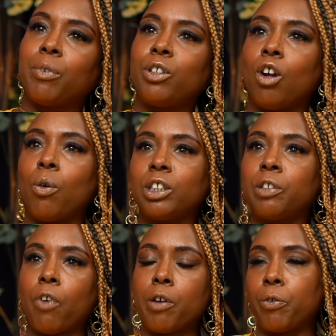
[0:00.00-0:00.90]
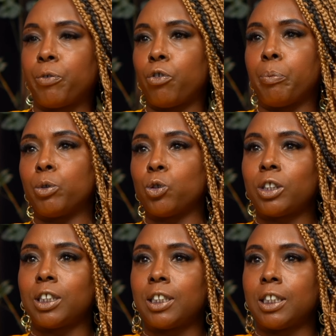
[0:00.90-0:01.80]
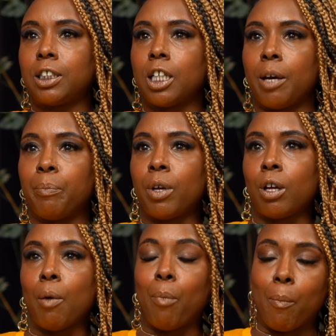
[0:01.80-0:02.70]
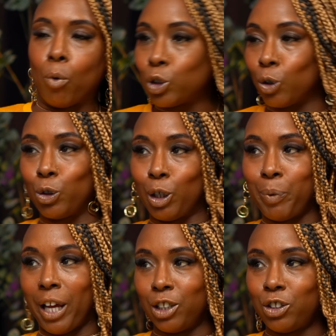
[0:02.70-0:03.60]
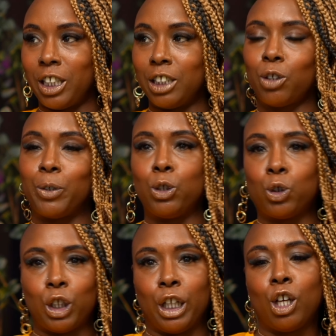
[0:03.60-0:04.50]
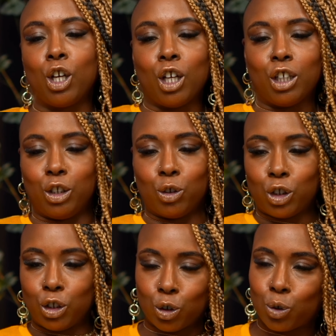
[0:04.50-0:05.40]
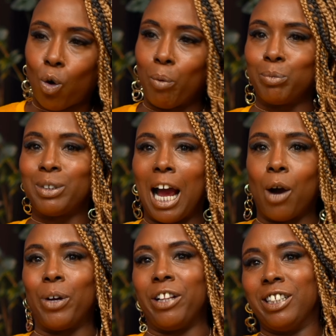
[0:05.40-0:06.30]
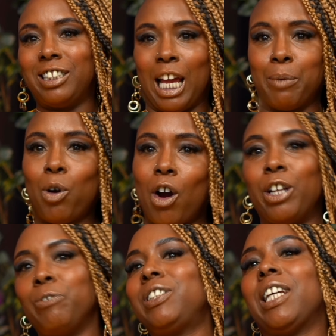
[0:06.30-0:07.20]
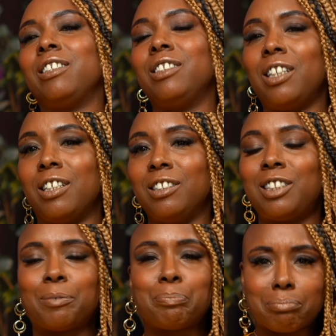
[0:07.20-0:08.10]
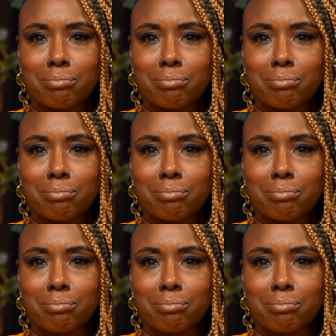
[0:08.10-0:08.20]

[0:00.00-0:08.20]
I'm, you know, a survivor of the criminal justice system, but I'm also doing a PhD. So it usually right. it usually just comes out in the same kind of right. sentence.